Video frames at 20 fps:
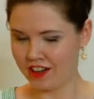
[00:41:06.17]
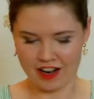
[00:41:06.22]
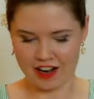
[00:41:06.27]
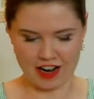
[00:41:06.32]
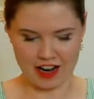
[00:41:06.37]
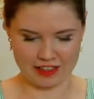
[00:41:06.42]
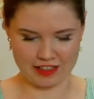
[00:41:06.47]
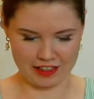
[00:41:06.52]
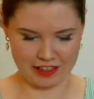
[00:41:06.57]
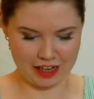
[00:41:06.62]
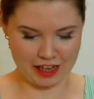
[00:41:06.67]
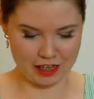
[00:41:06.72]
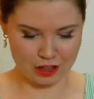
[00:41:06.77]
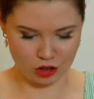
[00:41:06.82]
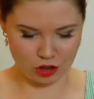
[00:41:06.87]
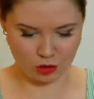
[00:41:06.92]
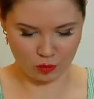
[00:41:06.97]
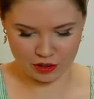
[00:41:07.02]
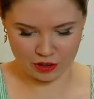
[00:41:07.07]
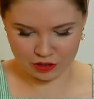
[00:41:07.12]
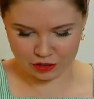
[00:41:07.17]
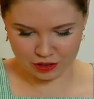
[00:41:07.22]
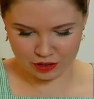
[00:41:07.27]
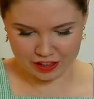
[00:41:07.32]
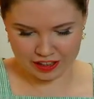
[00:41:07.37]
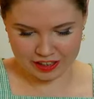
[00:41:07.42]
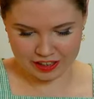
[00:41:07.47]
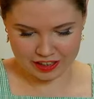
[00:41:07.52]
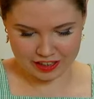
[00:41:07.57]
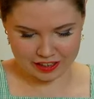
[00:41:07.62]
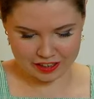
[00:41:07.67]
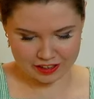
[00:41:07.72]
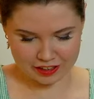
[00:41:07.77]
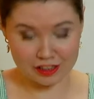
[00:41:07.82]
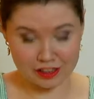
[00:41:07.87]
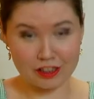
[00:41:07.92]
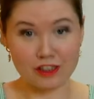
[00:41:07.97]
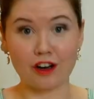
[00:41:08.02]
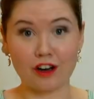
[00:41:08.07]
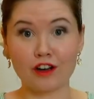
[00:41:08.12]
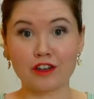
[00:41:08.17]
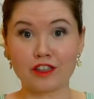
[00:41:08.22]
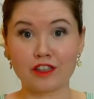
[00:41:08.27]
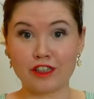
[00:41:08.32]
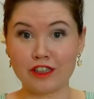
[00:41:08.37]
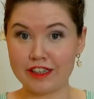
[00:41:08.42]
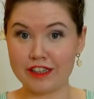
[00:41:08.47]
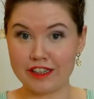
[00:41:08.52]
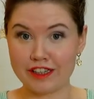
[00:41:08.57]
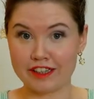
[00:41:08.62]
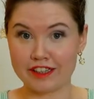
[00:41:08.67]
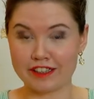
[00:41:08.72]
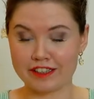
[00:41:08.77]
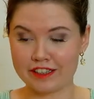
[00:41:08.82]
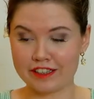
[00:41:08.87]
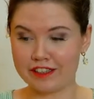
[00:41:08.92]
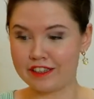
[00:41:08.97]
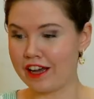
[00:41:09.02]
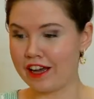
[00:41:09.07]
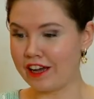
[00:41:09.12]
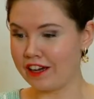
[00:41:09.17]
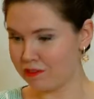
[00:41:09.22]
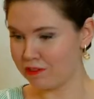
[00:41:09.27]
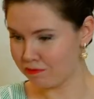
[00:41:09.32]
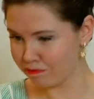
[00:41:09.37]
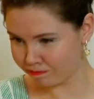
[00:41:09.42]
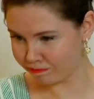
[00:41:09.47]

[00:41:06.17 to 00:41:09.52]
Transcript: And in case you're wondering, it's Darjeeling today.